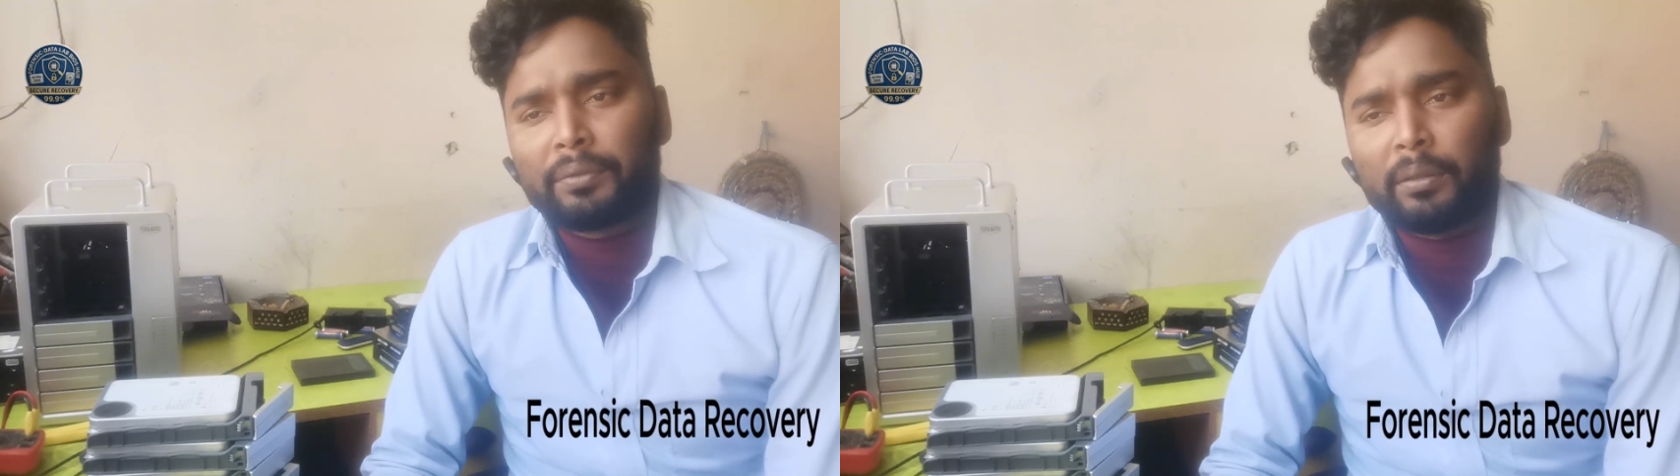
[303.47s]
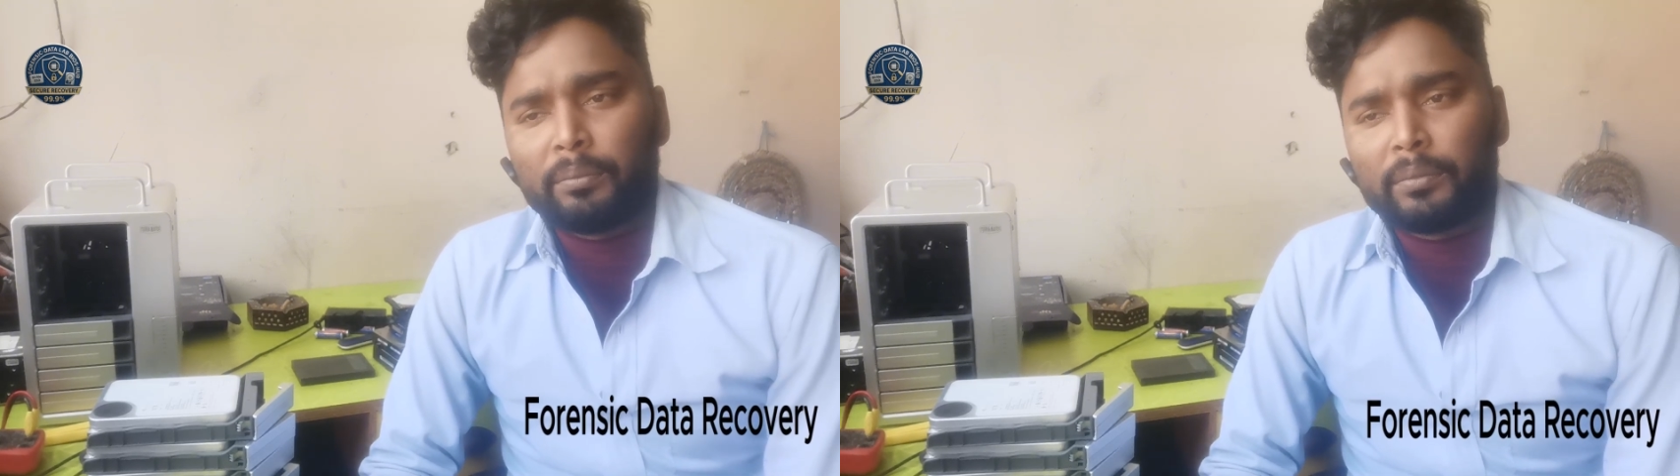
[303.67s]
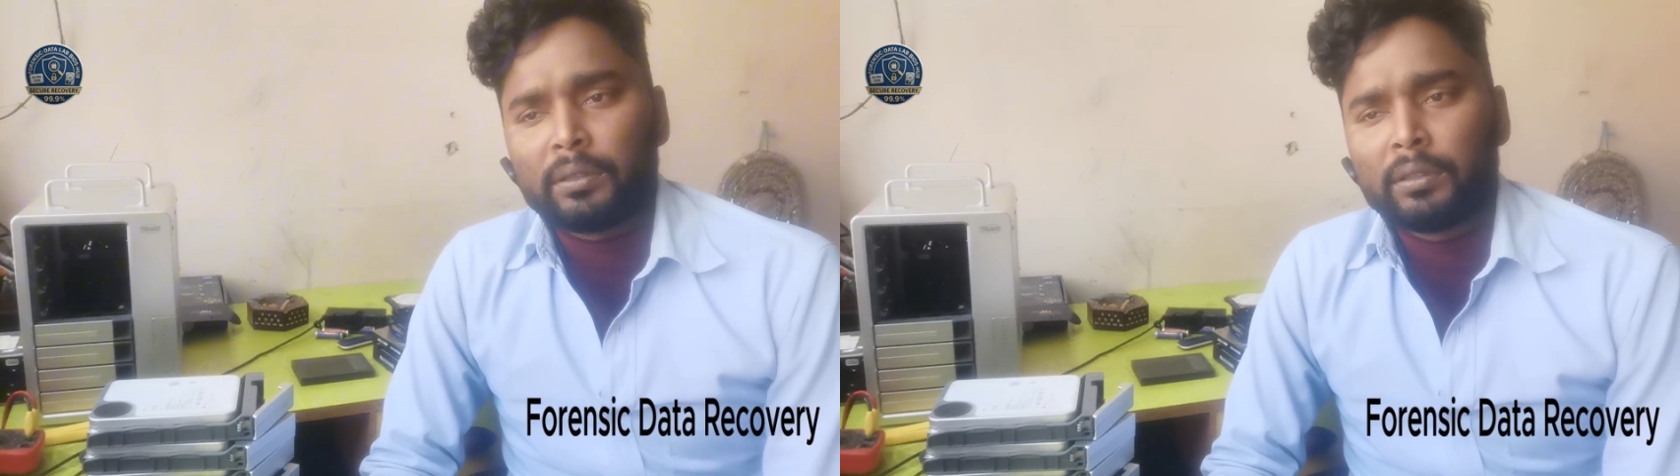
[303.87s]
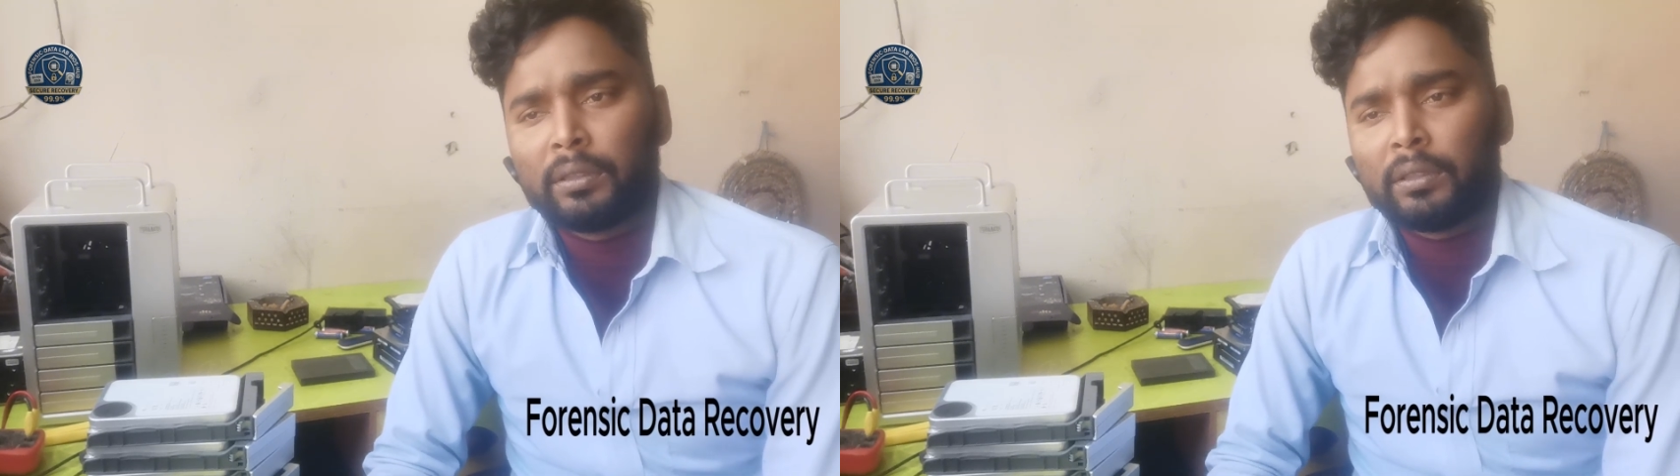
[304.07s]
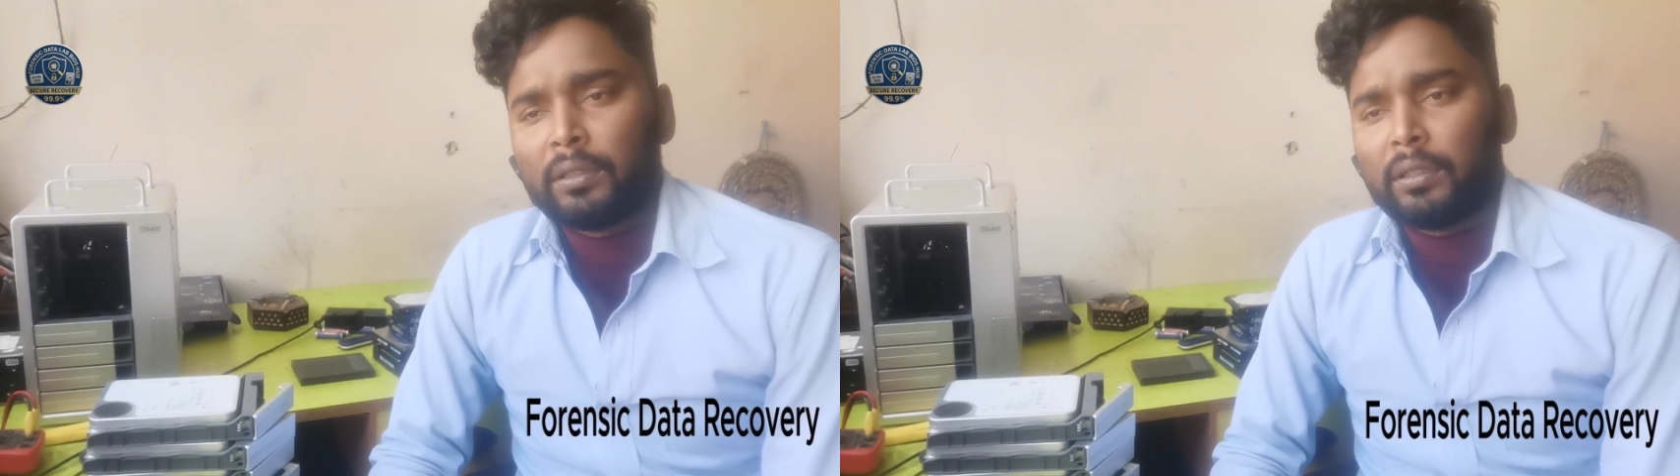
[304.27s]
from
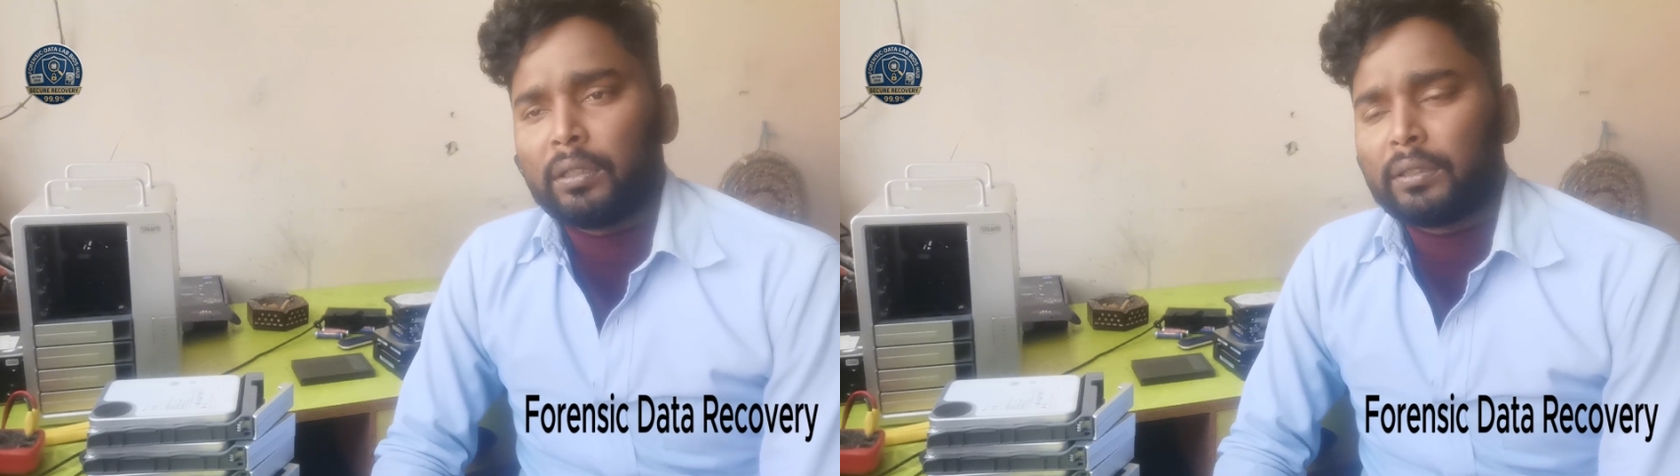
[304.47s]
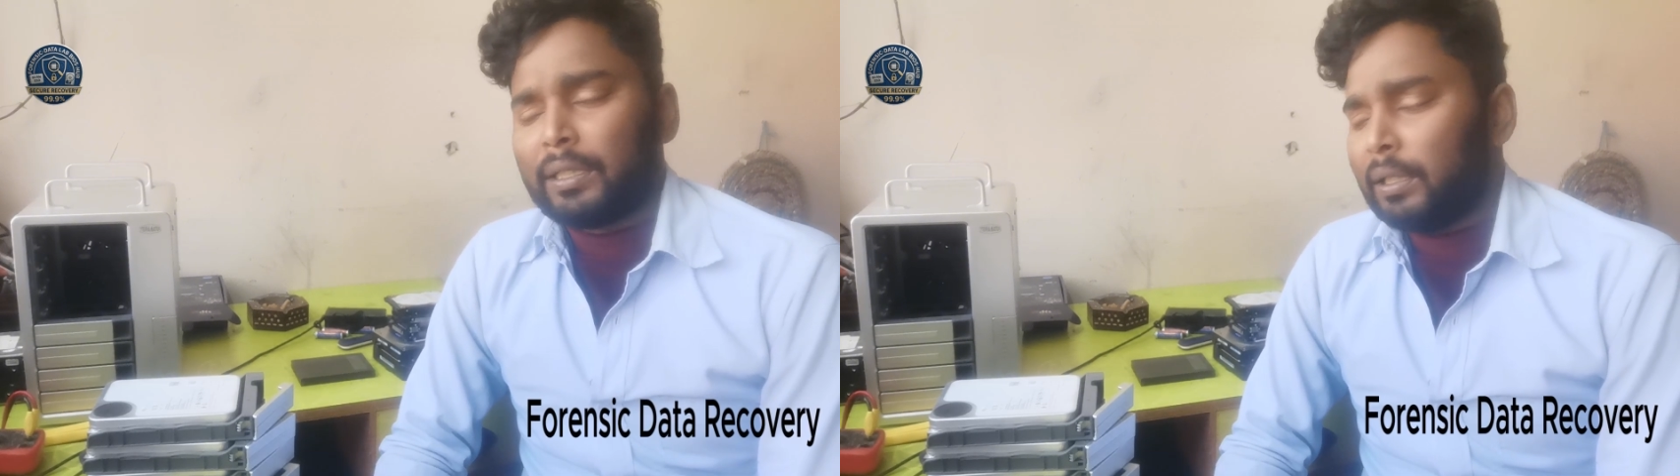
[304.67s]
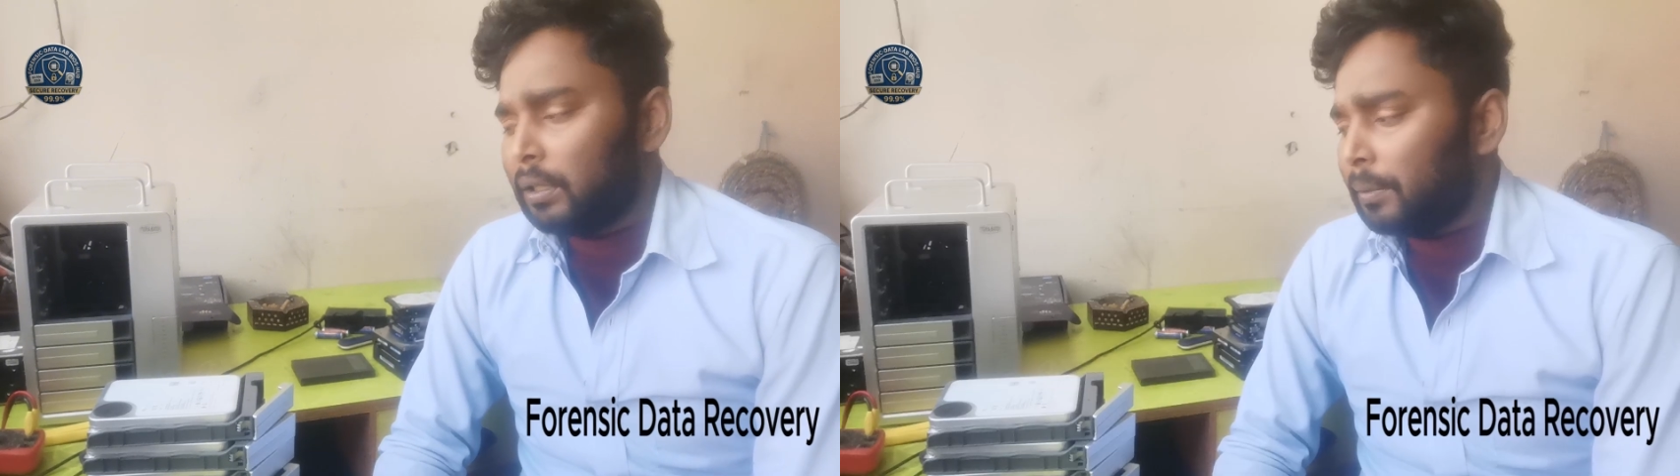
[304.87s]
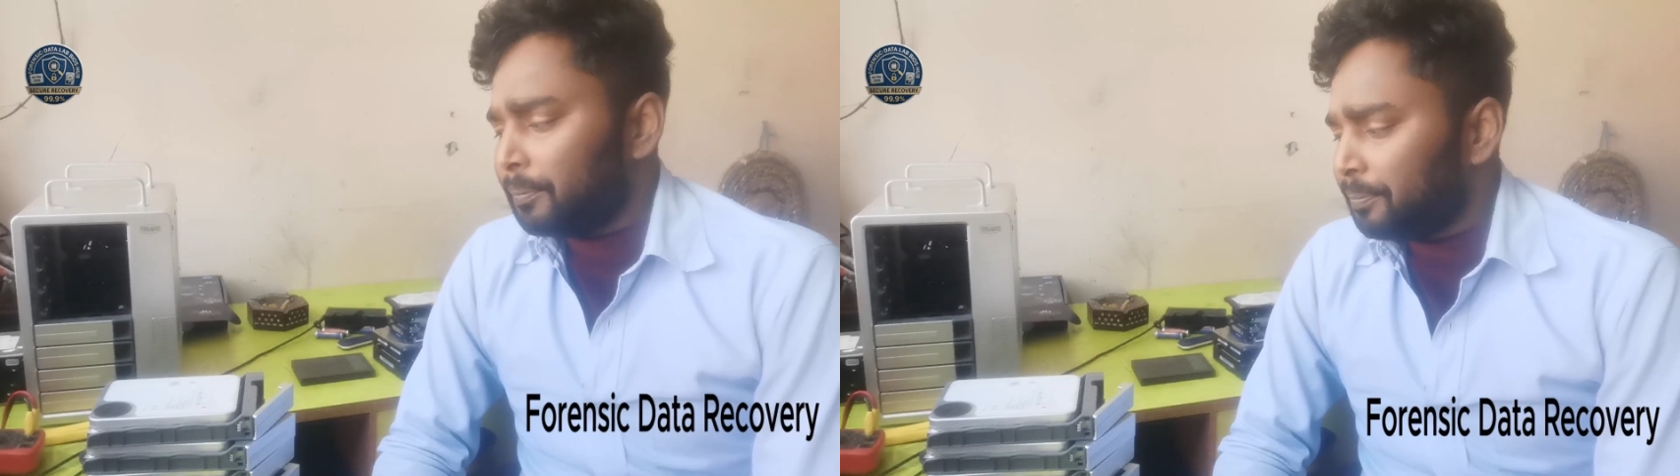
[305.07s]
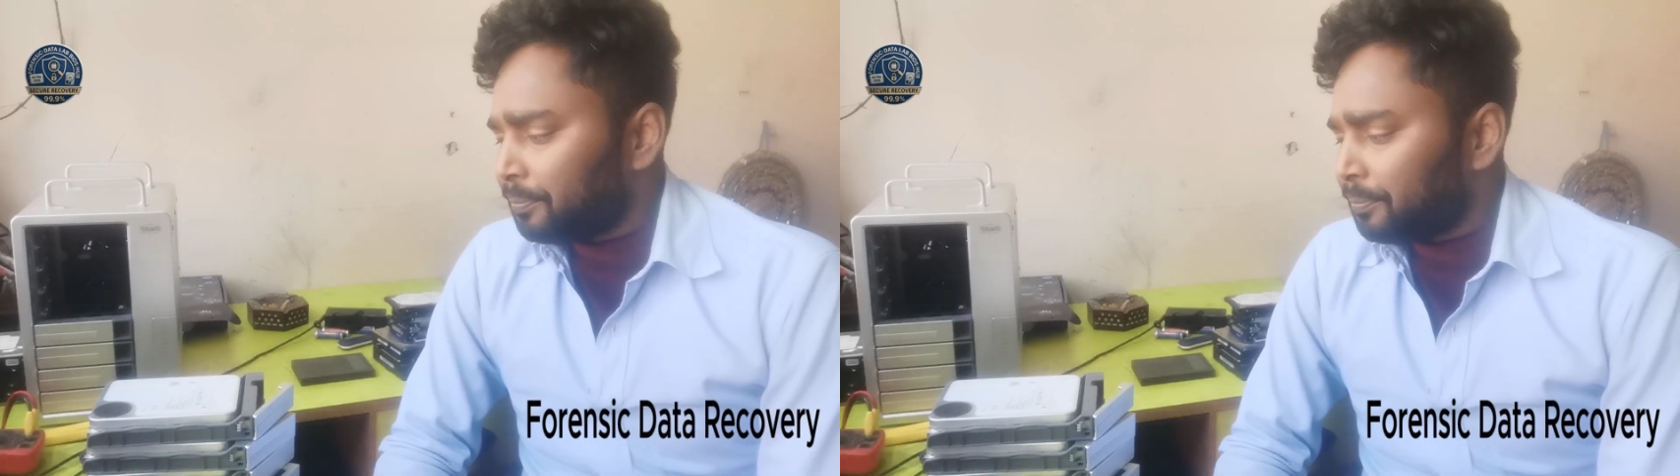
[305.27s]
Delhi